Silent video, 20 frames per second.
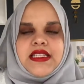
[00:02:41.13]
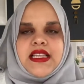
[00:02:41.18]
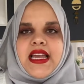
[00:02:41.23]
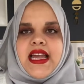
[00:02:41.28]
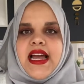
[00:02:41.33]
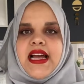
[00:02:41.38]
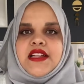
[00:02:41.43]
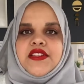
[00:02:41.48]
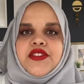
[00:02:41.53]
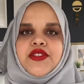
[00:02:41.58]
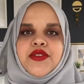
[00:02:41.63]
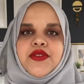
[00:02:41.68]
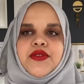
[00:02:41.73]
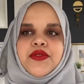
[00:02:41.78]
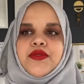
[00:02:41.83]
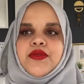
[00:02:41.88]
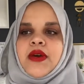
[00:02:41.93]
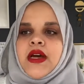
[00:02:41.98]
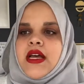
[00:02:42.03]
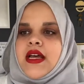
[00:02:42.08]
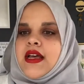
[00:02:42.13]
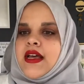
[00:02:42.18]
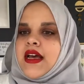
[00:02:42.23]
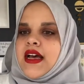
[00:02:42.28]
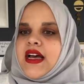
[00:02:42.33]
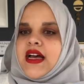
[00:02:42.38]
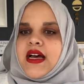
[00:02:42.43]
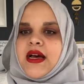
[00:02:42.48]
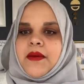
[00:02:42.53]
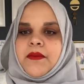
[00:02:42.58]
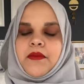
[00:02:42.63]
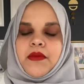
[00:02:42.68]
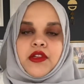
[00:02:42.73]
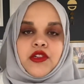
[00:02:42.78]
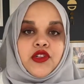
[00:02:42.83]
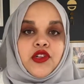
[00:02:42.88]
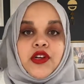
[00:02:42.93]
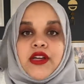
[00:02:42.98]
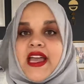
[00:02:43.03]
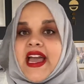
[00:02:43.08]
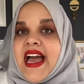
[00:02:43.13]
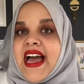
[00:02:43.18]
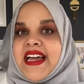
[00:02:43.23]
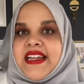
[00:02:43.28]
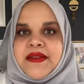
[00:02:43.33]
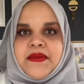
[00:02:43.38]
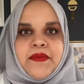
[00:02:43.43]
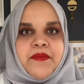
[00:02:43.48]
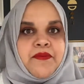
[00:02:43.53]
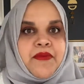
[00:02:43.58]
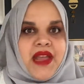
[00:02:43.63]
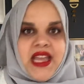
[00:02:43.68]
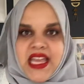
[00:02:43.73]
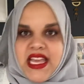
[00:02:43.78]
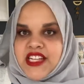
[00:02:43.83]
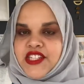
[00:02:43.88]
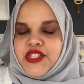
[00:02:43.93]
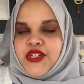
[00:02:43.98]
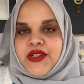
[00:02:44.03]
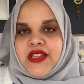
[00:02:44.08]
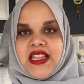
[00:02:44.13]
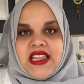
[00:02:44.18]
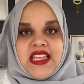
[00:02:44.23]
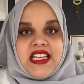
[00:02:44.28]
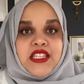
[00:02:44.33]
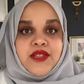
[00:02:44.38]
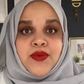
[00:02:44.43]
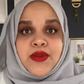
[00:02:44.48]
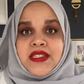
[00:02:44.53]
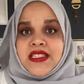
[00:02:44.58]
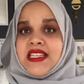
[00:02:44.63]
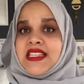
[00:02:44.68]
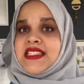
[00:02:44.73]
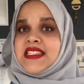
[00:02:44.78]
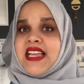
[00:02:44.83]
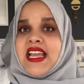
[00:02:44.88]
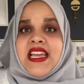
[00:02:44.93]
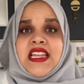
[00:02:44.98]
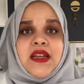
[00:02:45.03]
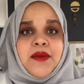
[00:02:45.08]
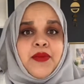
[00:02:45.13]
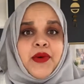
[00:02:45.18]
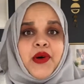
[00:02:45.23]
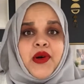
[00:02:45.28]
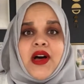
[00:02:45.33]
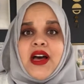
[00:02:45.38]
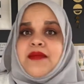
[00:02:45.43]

I had to look at making sure that things were sustainable,